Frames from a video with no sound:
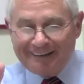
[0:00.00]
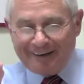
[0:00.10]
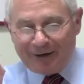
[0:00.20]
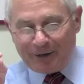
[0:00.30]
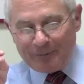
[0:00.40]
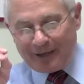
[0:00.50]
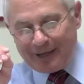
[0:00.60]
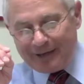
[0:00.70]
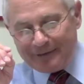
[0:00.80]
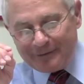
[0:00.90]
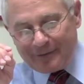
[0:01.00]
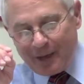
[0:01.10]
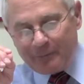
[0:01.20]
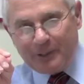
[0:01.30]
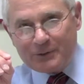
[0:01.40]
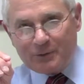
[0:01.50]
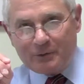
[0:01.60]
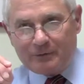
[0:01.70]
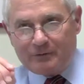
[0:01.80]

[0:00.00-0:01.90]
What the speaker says: And that pressure